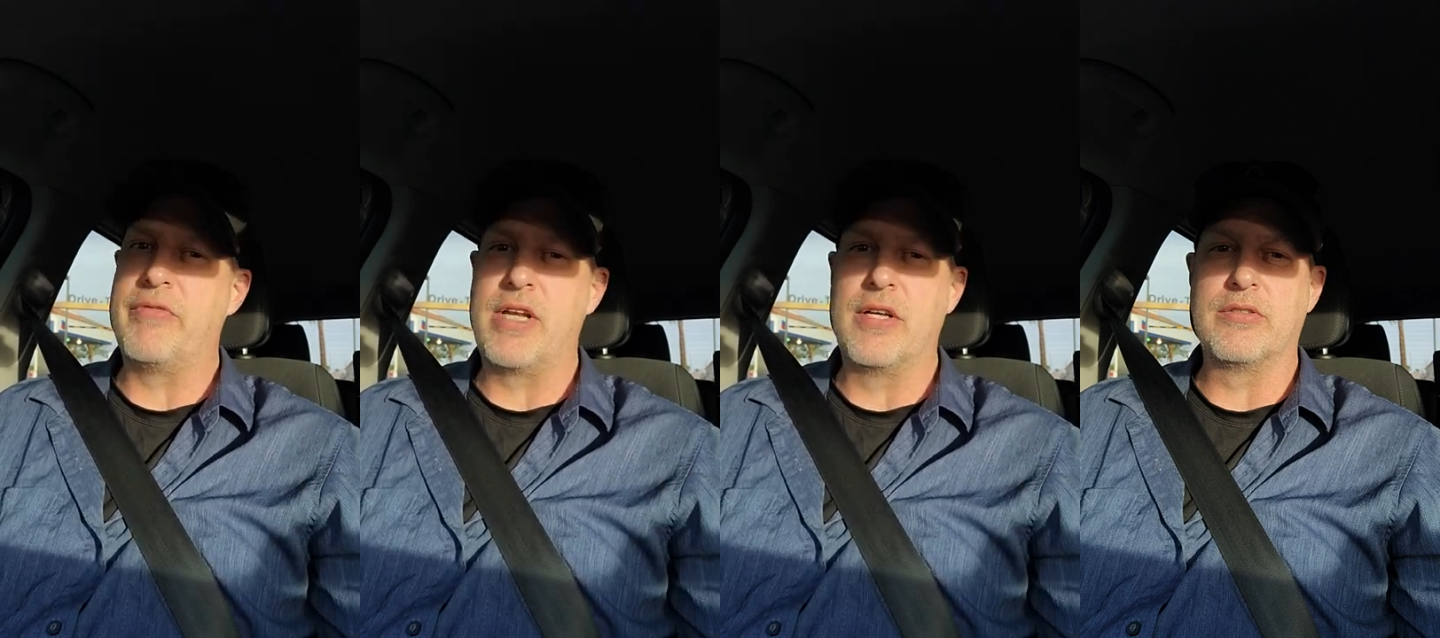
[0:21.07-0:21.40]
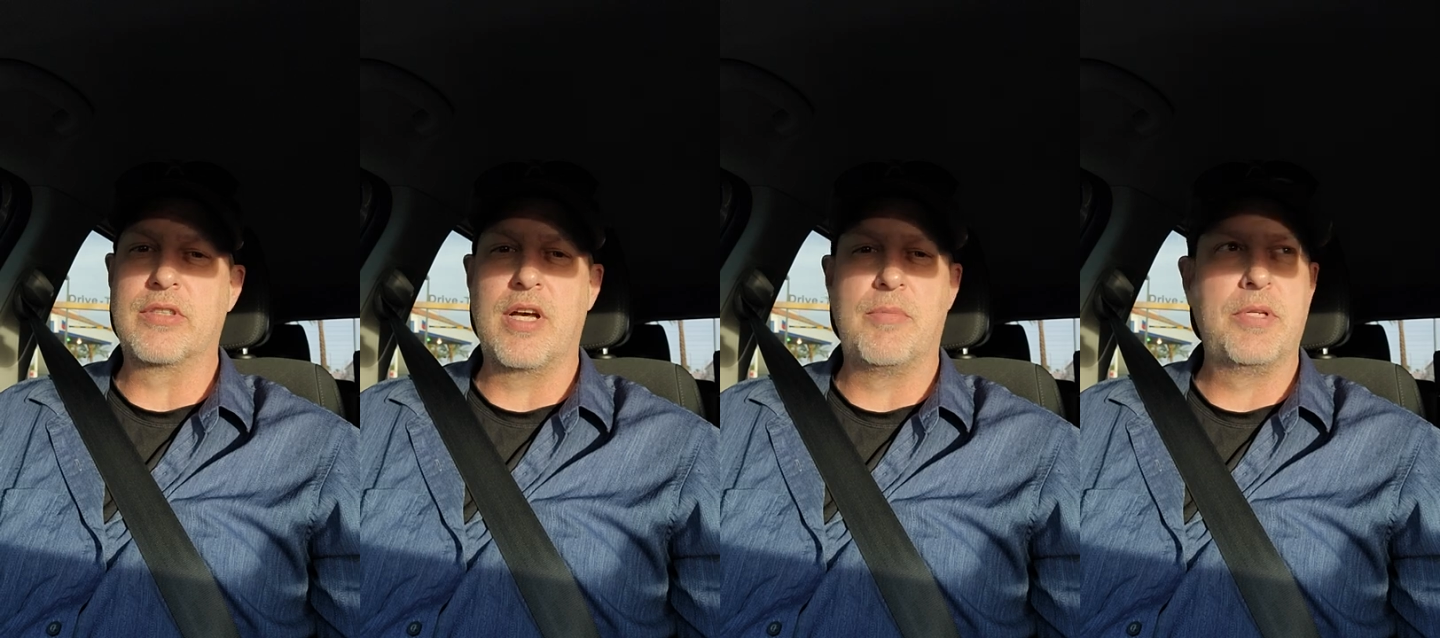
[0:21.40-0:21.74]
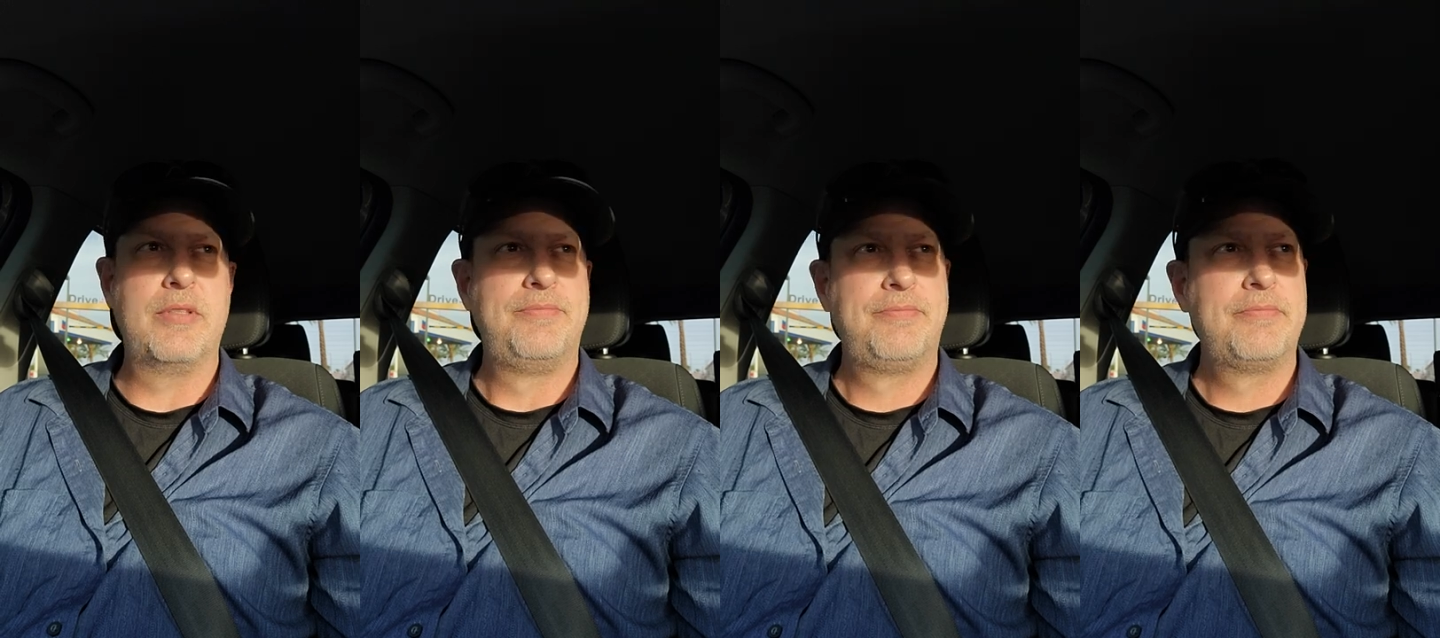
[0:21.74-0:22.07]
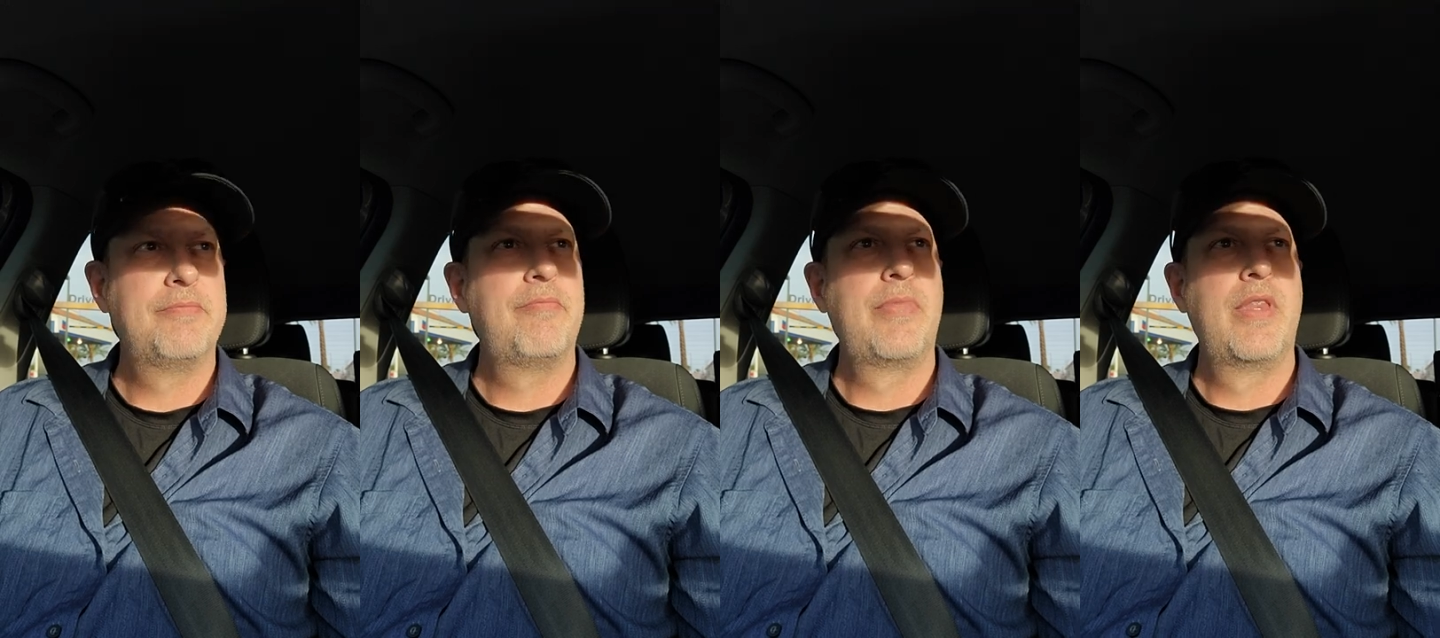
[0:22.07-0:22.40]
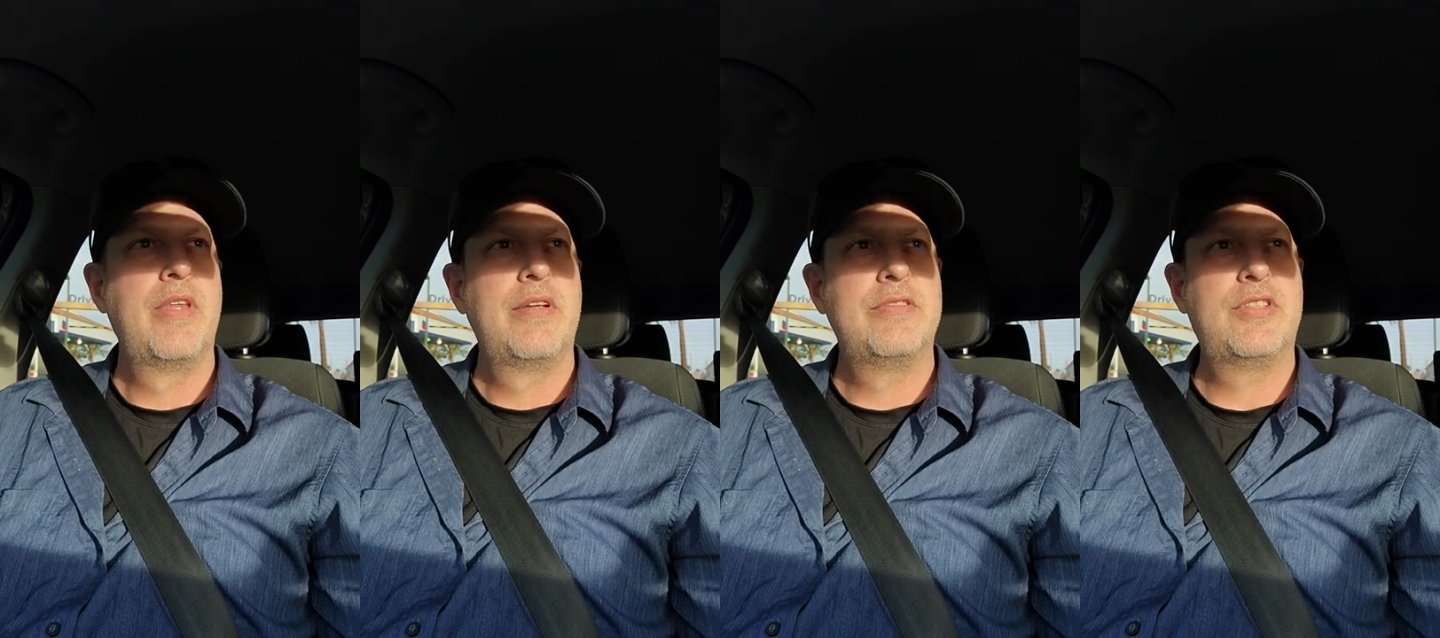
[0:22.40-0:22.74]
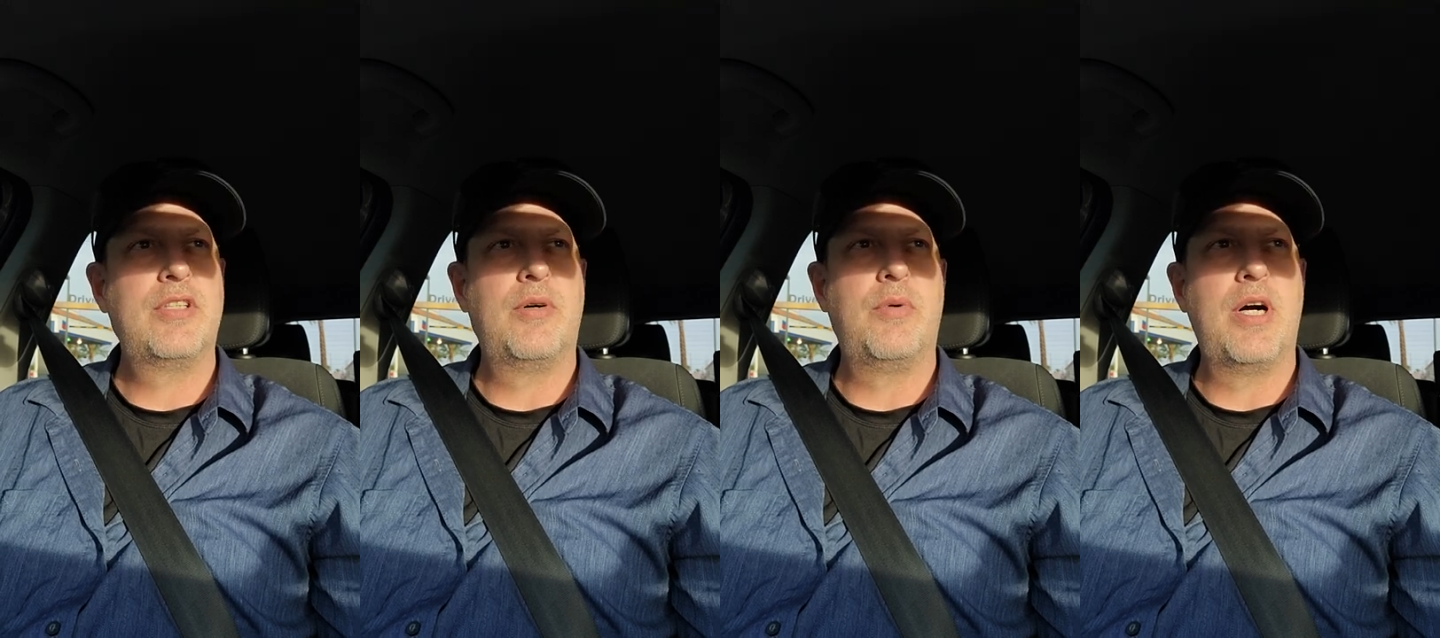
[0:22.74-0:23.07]
videos coming.
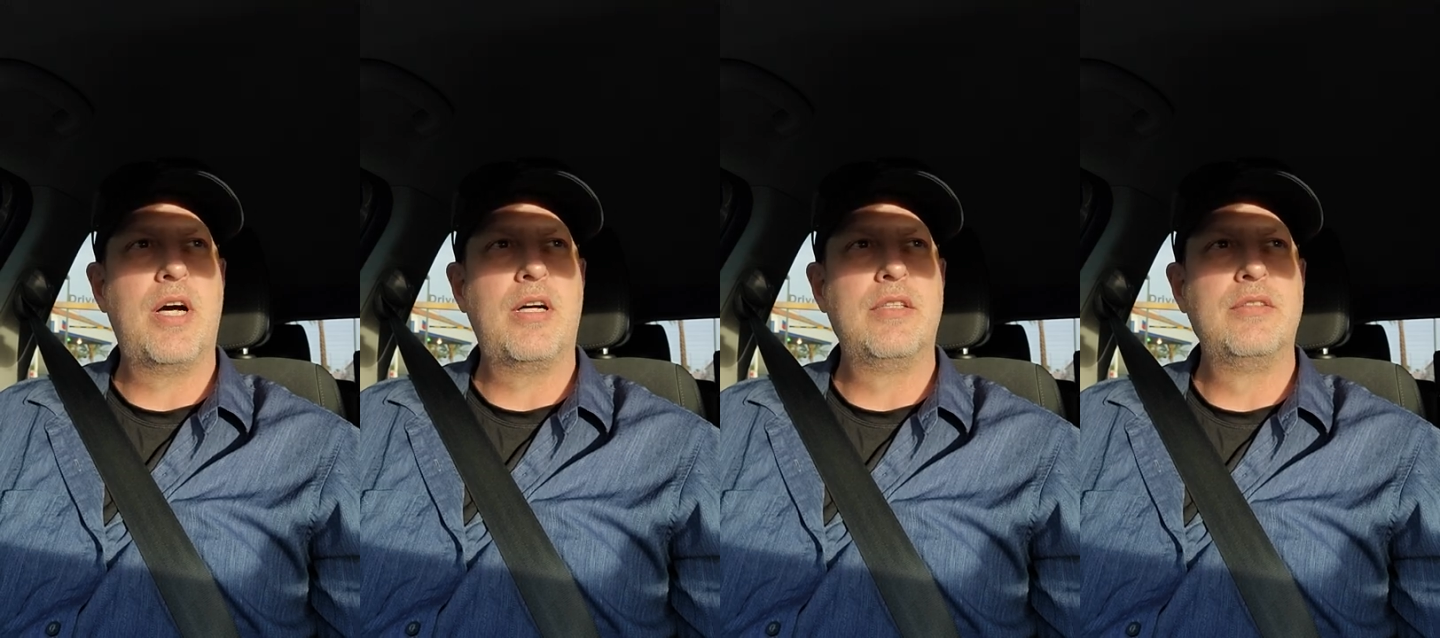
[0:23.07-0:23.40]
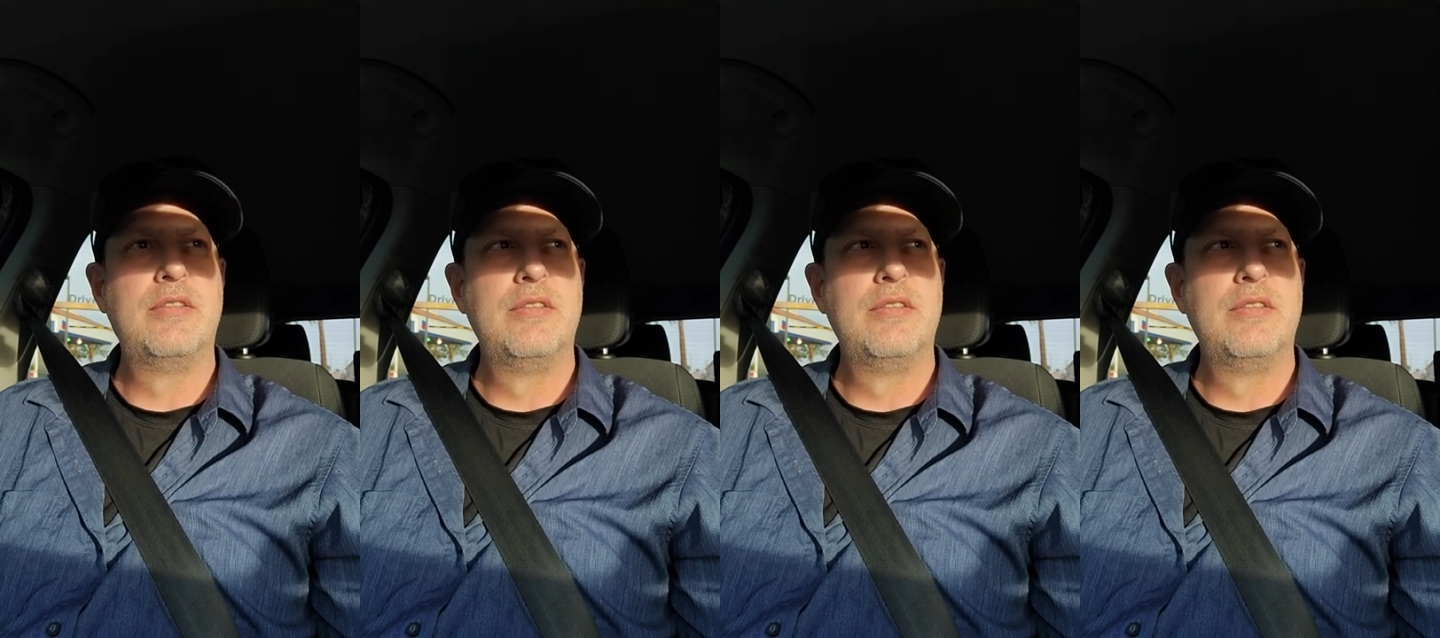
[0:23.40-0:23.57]
So, uh,